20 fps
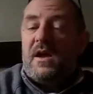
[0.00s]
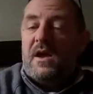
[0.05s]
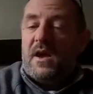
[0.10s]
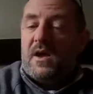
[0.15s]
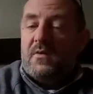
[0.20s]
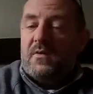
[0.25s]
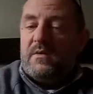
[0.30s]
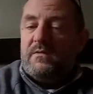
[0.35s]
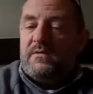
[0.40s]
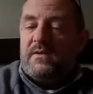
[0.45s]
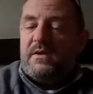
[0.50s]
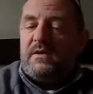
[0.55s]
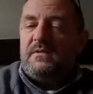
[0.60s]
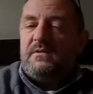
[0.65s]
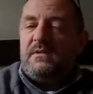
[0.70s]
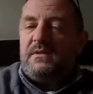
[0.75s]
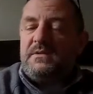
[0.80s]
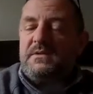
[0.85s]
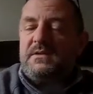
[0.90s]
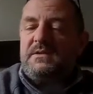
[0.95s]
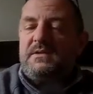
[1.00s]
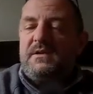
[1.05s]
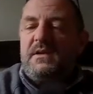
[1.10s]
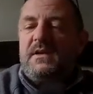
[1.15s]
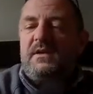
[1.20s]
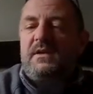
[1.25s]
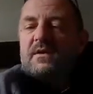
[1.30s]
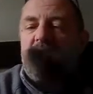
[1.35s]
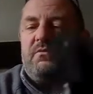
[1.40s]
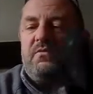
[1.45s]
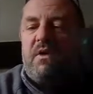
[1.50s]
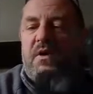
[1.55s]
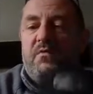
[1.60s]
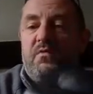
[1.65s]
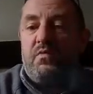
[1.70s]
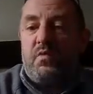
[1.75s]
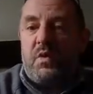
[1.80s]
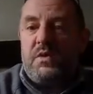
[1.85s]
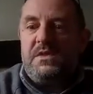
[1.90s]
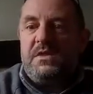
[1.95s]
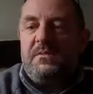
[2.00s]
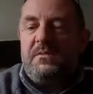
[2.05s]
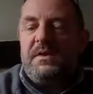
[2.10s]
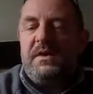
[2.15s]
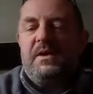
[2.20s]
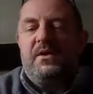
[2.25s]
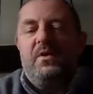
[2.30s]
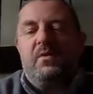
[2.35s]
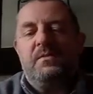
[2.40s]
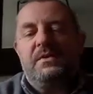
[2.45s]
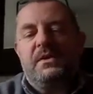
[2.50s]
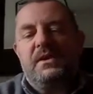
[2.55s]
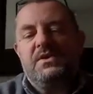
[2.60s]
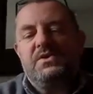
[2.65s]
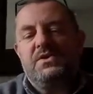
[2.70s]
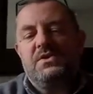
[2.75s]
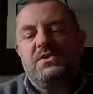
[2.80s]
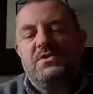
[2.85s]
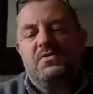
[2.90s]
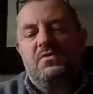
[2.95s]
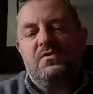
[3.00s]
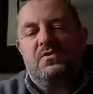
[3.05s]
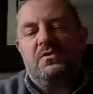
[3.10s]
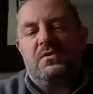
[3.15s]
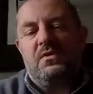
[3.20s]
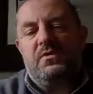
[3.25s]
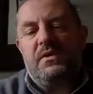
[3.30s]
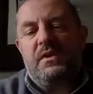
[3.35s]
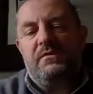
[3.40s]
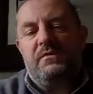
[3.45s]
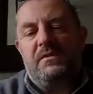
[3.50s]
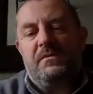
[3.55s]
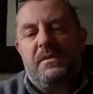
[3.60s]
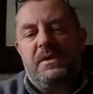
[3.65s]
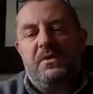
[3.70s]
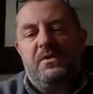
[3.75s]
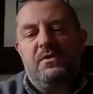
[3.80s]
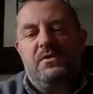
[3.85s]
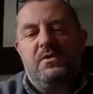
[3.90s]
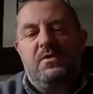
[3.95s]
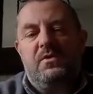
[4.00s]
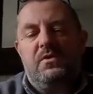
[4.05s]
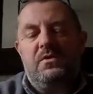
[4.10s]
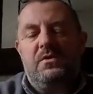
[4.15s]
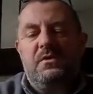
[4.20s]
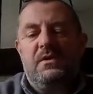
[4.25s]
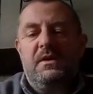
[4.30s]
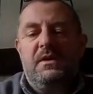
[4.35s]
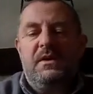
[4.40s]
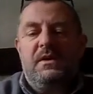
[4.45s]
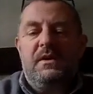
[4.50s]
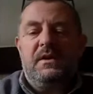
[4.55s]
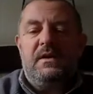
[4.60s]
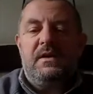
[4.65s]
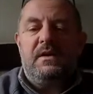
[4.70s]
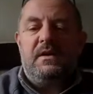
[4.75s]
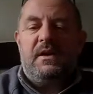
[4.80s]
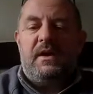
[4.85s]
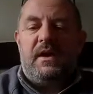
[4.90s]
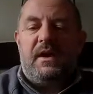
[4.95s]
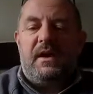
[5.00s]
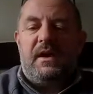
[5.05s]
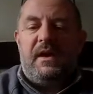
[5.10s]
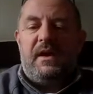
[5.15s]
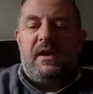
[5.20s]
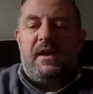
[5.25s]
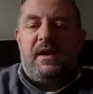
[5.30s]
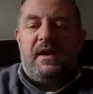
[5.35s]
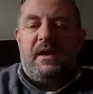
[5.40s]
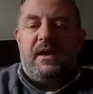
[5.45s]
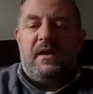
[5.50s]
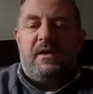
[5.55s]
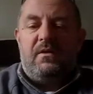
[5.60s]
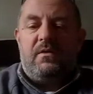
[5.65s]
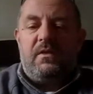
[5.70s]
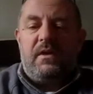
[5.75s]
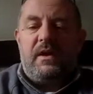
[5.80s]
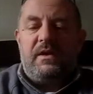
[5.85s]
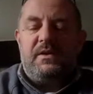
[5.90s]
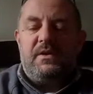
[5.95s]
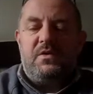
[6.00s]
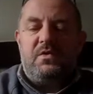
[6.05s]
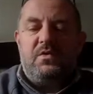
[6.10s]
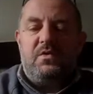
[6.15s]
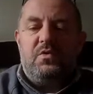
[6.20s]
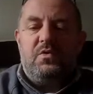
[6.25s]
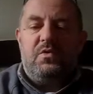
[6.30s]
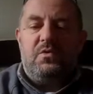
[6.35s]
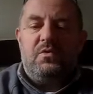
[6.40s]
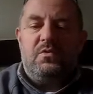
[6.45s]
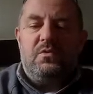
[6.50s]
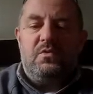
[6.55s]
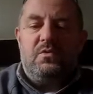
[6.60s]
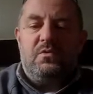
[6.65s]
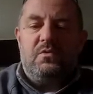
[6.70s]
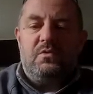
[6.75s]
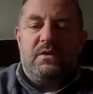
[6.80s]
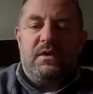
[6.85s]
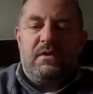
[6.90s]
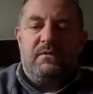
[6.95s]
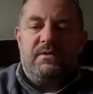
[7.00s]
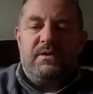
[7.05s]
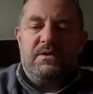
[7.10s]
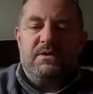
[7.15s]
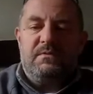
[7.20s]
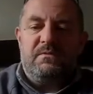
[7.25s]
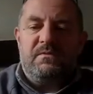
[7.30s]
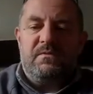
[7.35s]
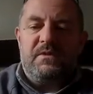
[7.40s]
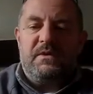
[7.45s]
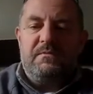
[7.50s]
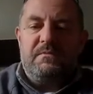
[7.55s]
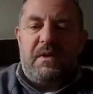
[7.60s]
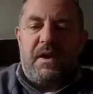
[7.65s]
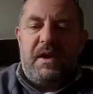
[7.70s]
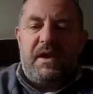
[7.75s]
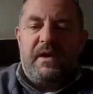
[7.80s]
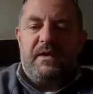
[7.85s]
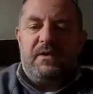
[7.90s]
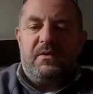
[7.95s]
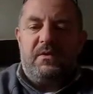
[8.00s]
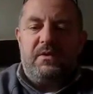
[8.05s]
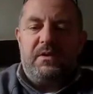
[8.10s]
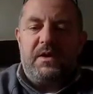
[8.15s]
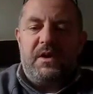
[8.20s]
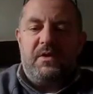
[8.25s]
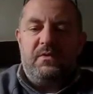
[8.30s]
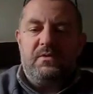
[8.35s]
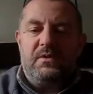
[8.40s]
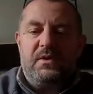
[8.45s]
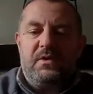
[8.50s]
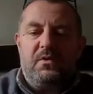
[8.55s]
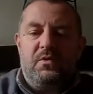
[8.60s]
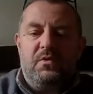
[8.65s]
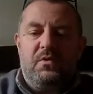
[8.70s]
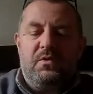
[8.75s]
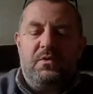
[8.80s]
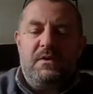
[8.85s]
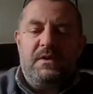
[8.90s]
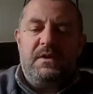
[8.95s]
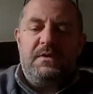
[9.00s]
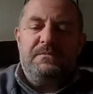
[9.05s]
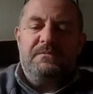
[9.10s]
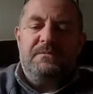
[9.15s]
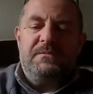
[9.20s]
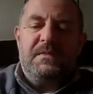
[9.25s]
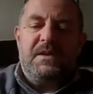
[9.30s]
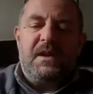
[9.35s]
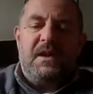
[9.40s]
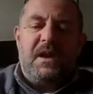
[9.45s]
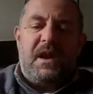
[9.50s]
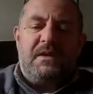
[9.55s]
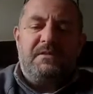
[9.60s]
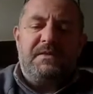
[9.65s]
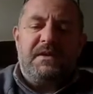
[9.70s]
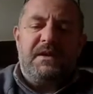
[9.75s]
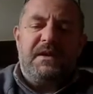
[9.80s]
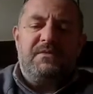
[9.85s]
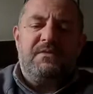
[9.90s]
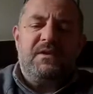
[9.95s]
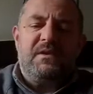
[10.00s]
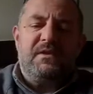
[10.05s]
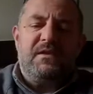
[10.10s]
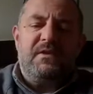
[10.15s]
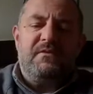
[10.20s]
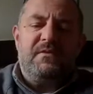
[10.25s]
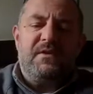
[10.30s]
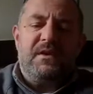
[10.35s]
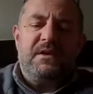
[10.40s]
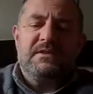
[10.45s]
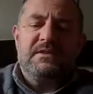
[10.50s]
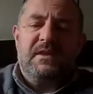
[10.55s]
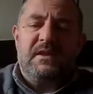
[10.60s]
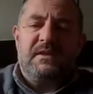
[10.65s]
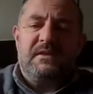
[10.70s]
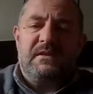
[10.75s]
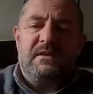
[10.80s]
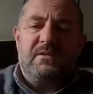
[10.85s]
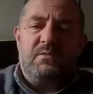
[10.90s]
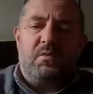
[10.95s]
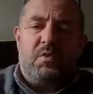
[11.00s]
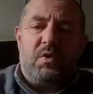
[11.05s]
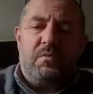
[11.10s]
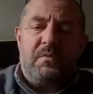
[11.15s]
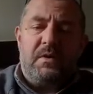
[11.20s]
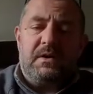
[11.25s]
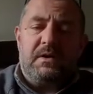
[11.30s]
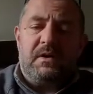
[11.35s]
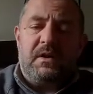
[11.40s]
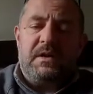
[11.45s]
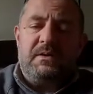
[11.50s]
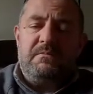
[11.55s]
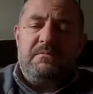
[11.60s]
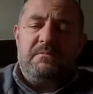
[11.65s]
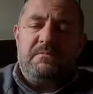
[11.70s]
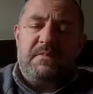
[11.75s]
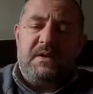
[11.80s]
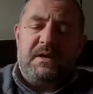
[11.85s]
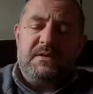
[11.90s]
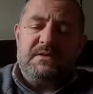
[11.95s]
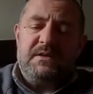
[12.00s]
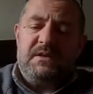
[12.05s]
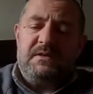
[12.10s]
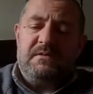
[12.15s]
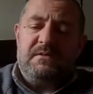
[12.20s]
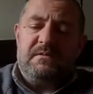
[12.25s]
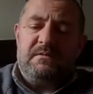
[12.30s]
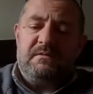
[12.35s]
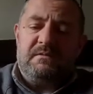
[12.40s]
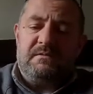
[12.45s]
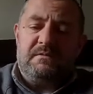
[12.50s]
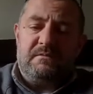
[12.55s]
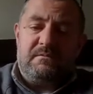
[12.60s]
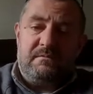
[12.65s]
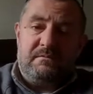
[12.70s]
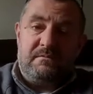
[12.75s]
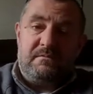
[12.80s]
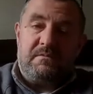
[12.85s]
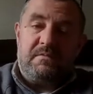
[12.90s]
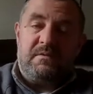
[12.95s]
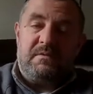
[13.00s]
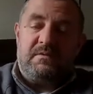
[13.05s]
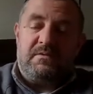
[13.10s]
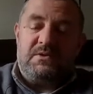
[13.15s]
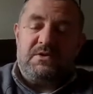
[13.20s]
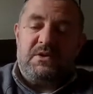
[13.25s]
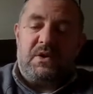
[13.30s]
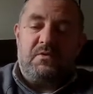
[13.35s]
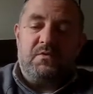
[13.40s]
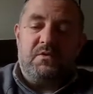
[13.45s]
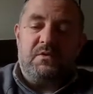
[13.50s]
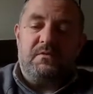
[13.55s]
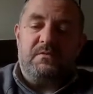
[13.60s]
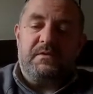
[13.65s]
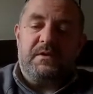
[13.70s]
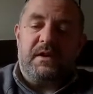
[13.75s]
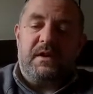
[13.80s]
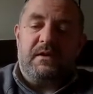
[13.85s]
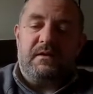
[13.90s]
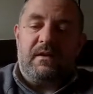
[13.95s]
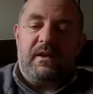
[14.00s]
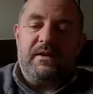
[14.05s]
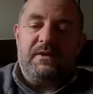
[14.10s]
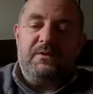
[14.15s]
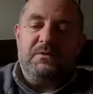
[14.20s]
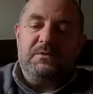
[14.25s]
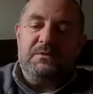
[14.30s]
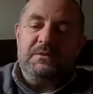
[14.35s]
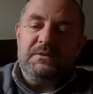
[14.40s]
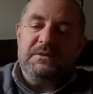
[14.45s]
However, as I say, I've won them in a competition, so I'll give them a good go. I'll let you know, give you some feedback on how they go. I think if you live in a slightly warmer climate, as in south of Carlisle,